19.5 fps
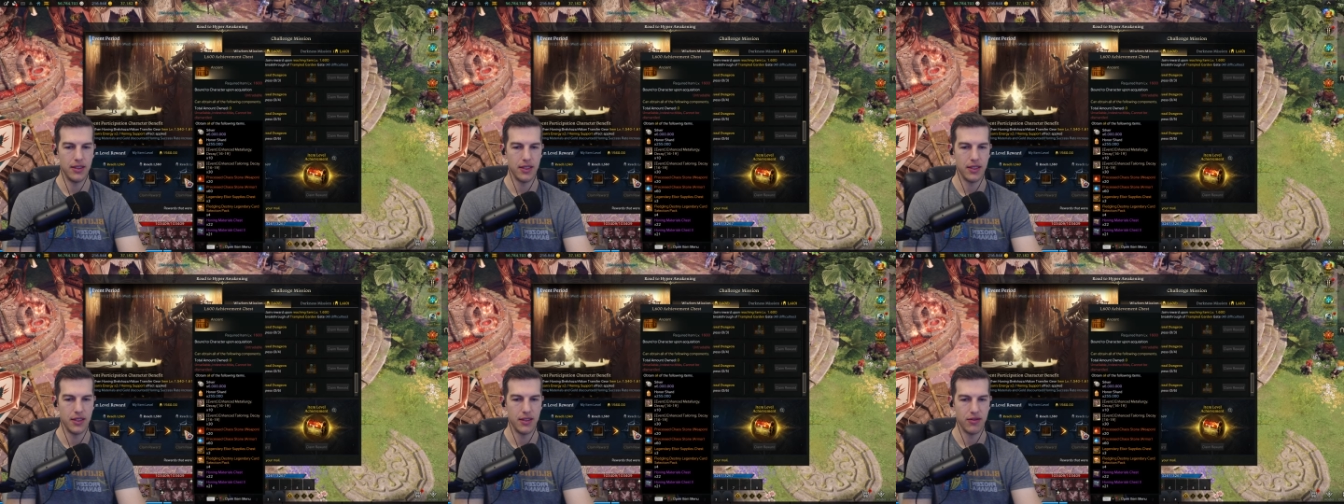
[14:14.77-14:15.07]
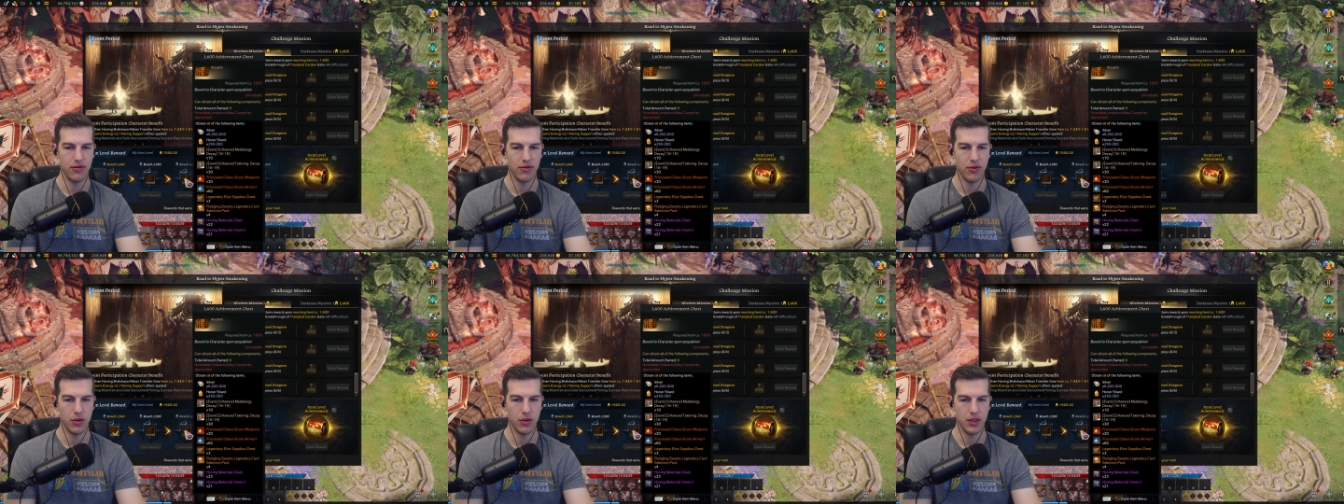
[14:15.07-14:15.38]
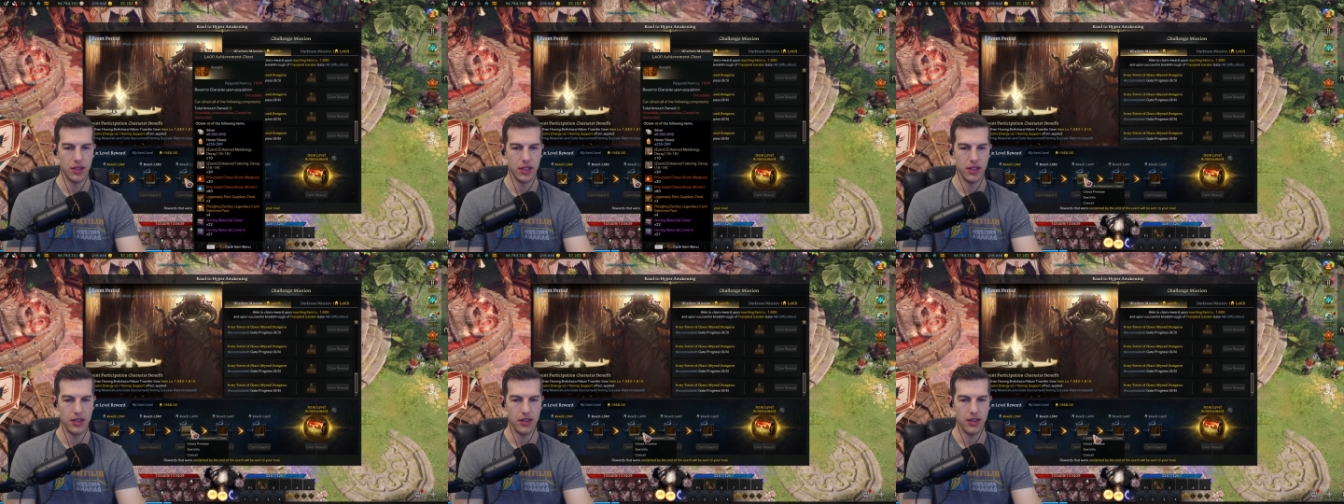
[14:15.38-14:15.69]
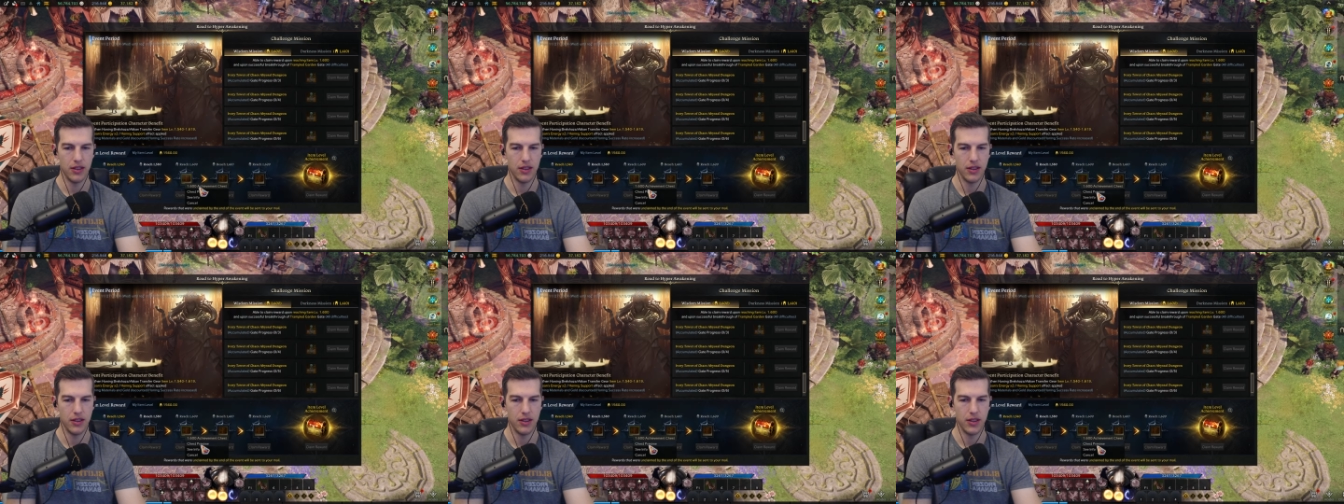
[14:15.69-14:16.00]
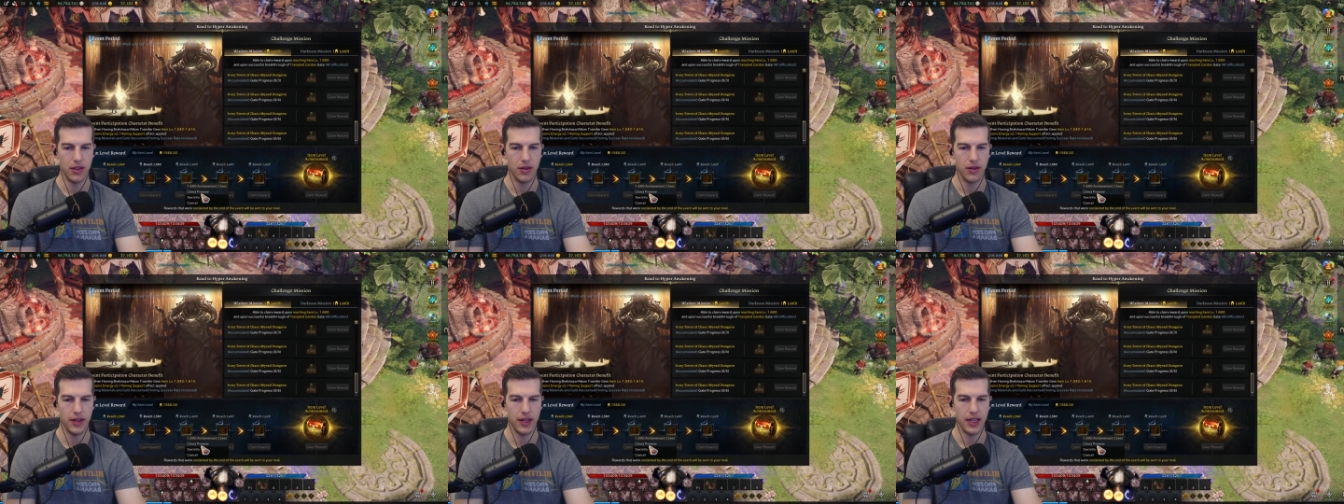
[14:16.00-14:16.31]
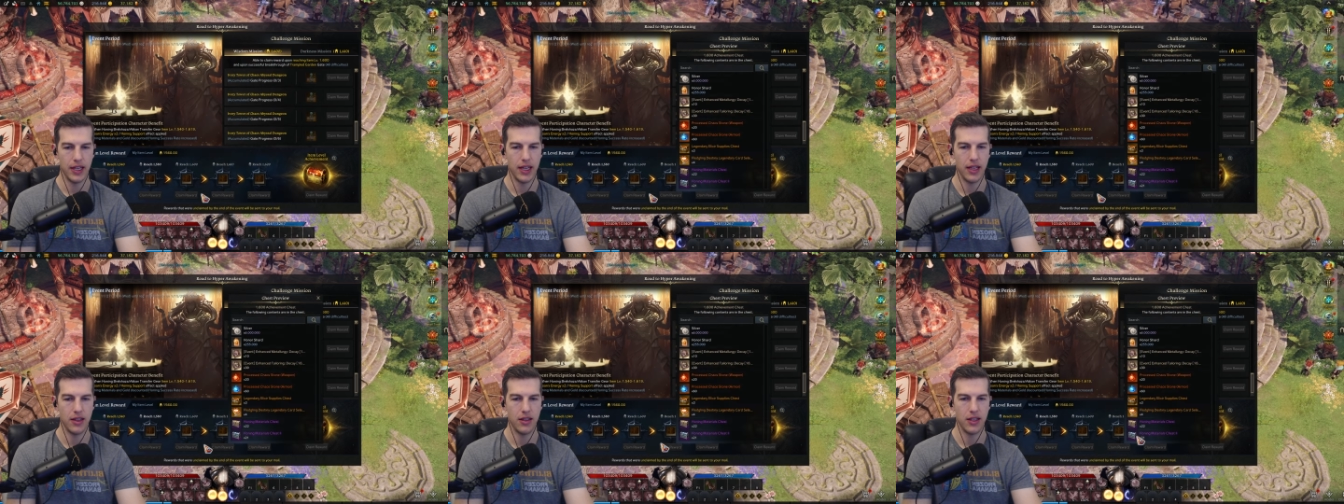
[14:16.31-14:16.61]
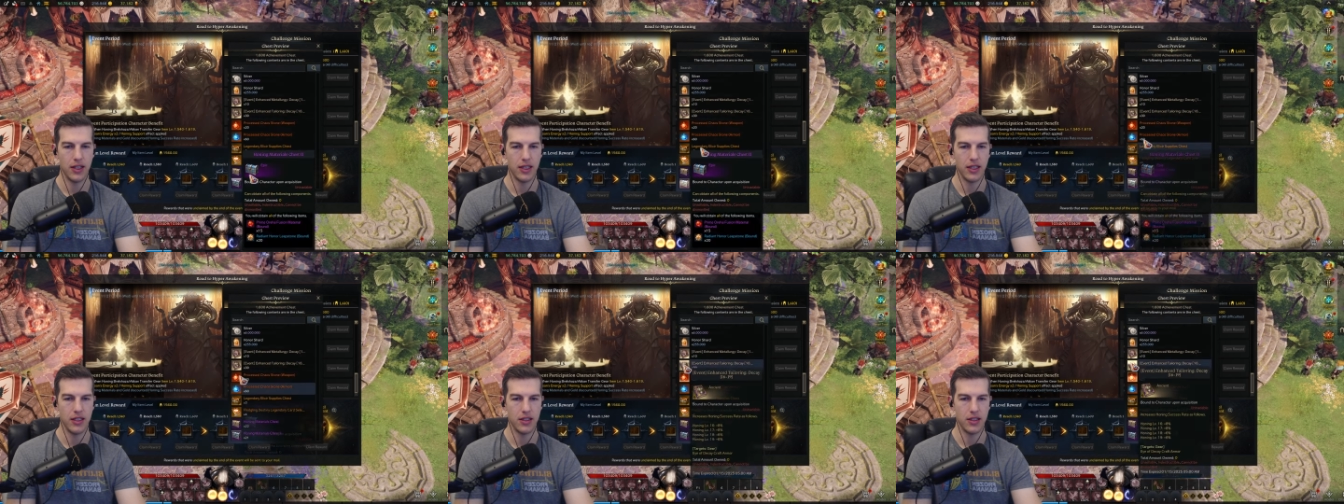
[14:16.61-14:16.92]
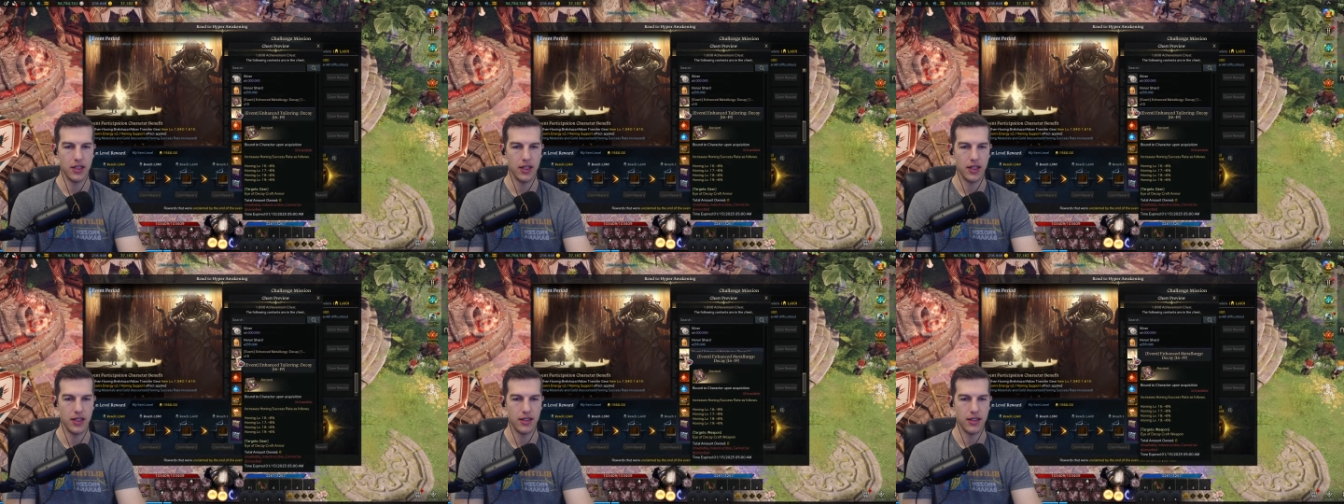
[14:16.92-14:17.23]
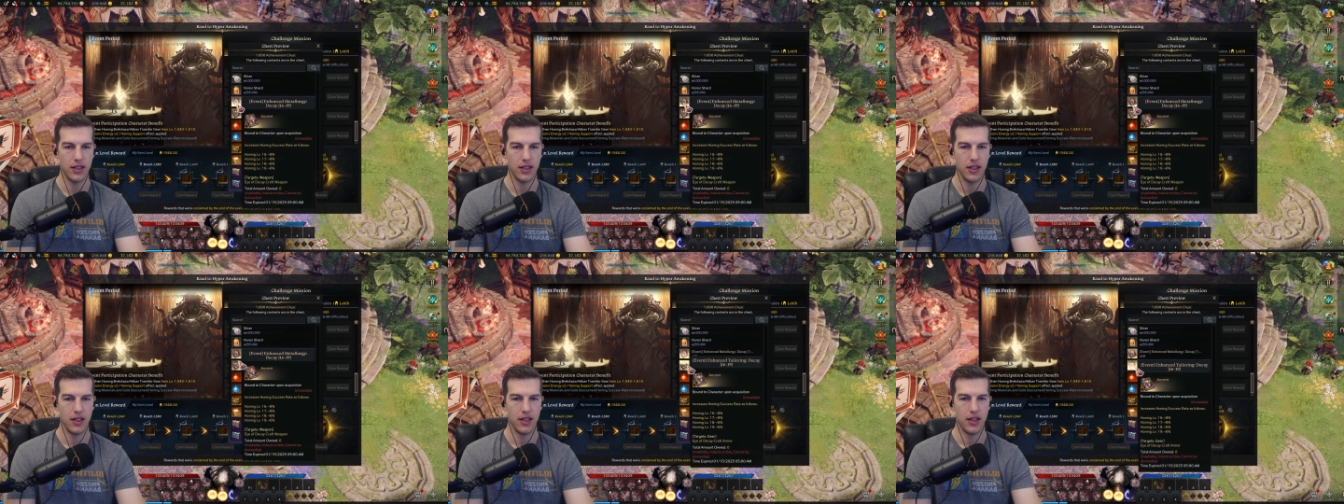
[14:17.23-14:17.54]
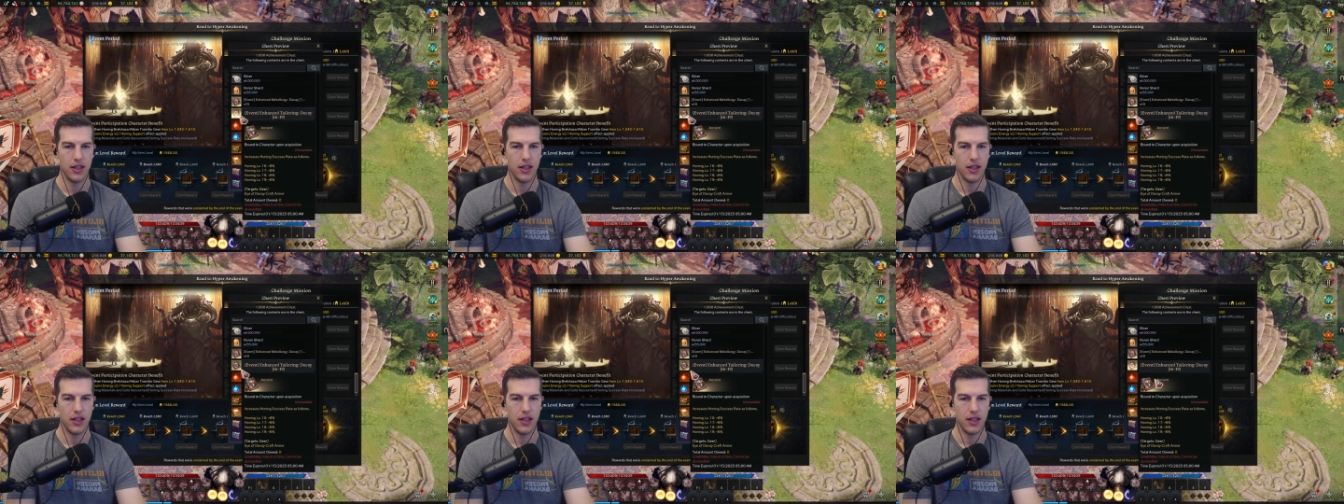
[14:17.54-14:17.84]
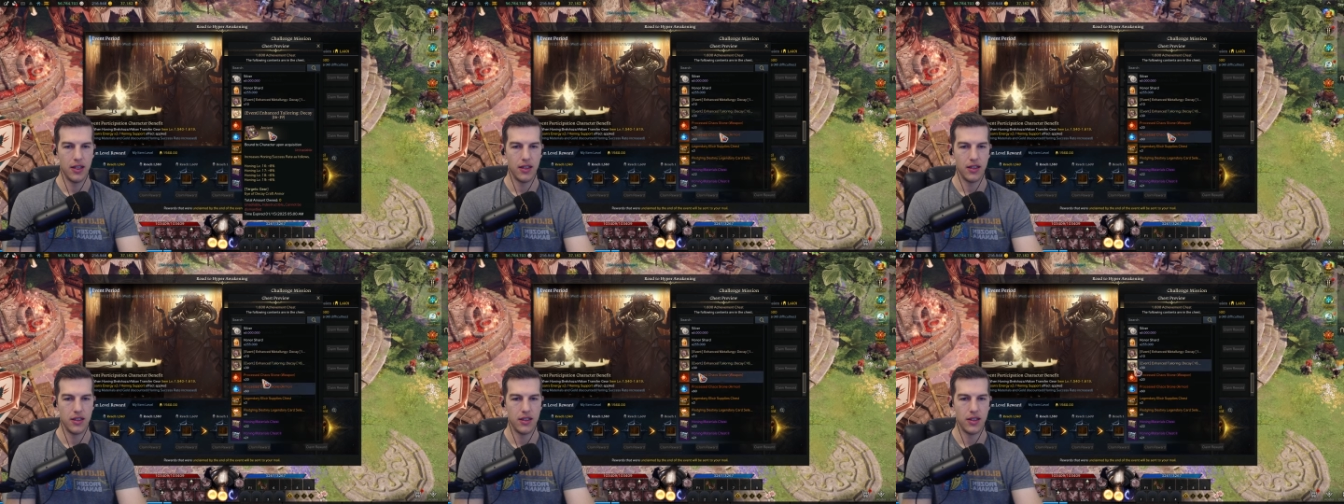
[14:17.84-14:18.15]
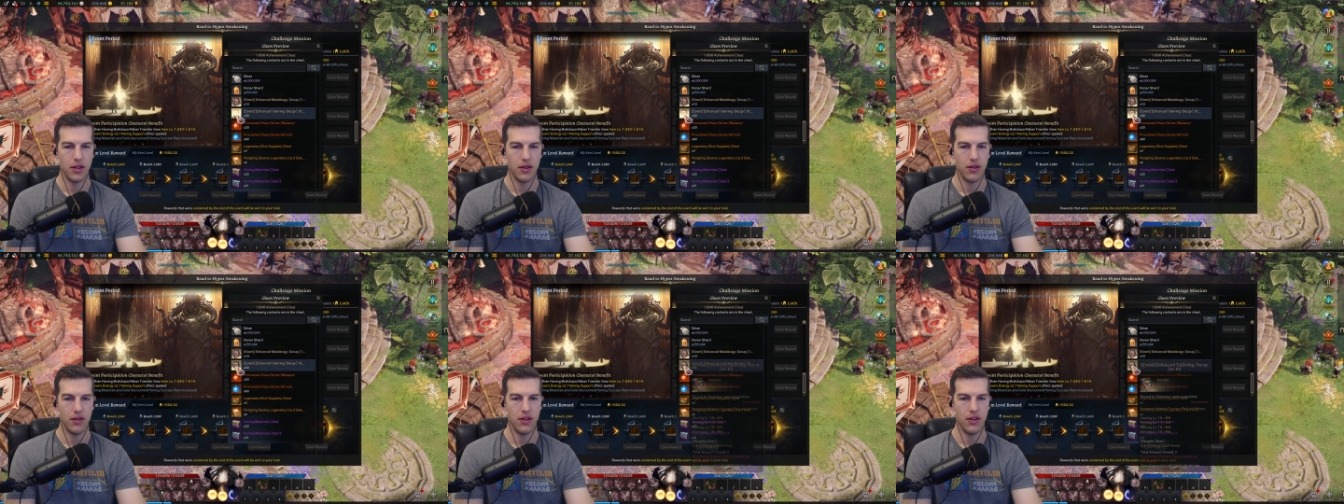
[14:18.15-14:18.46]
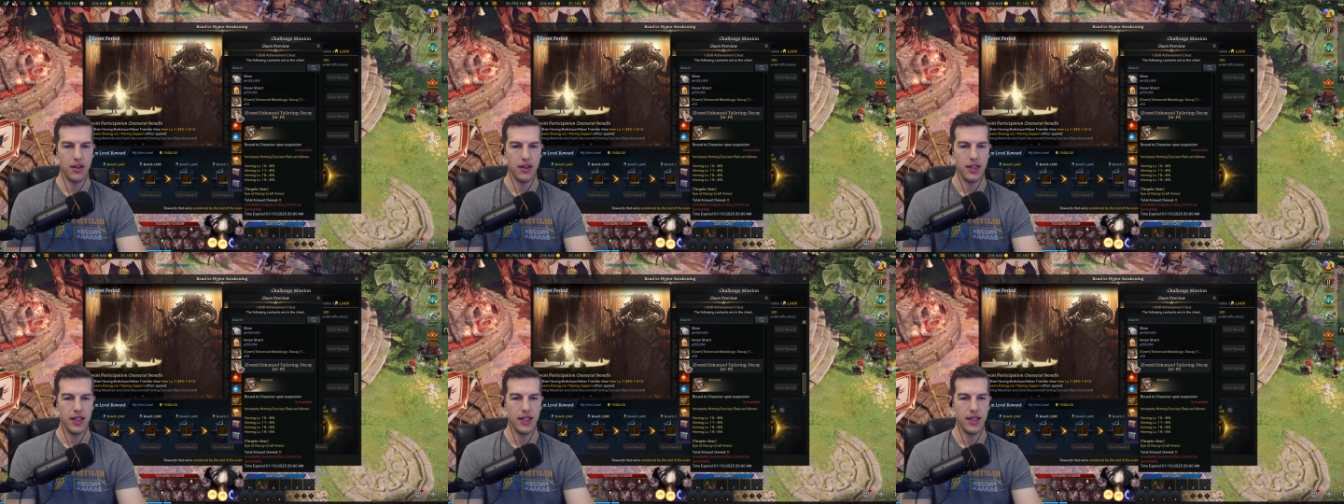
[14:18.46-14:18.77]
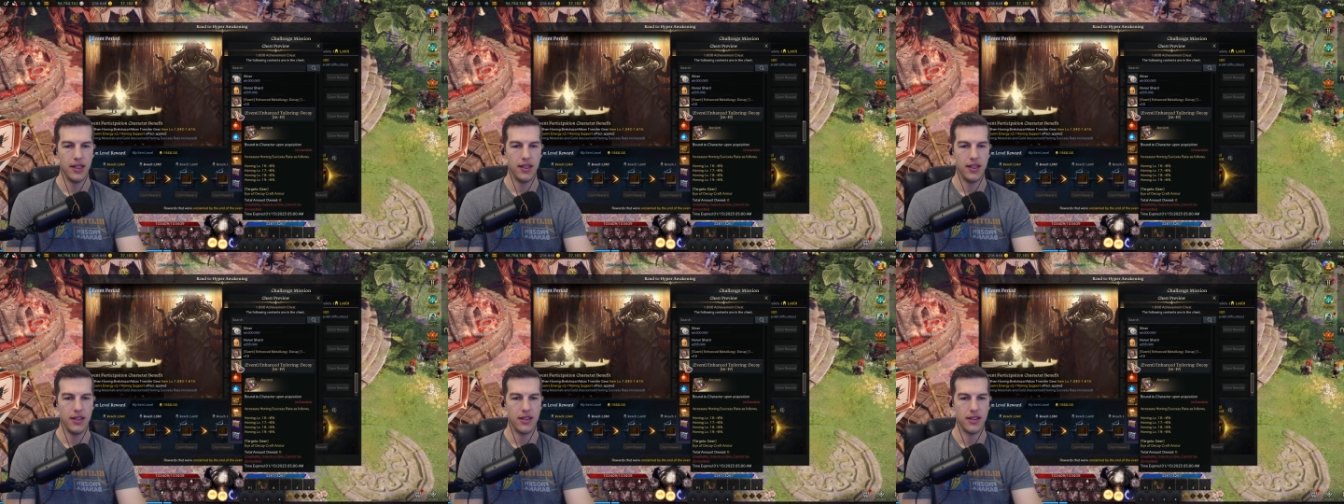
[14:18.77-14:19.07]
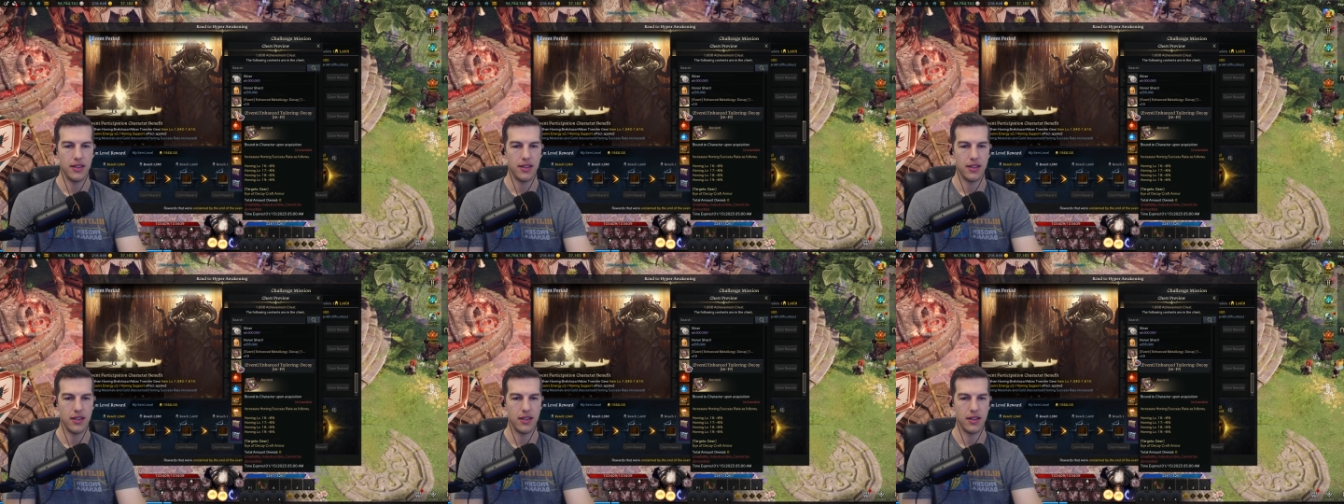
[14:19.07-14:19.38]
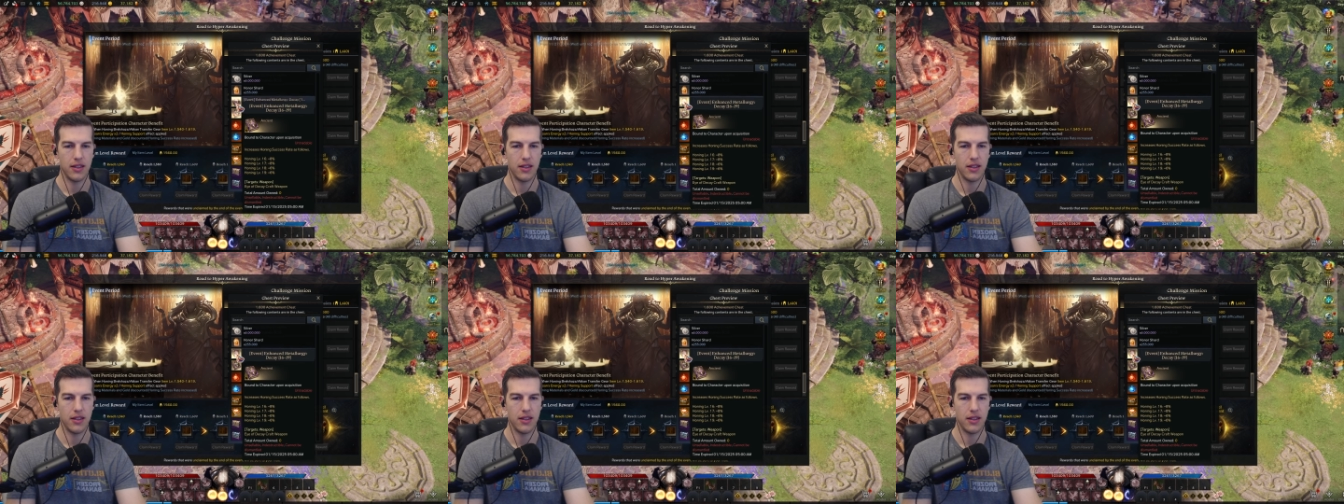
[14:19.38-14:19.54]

That's unfortunate. Oh, and I can not look in this chest. So these...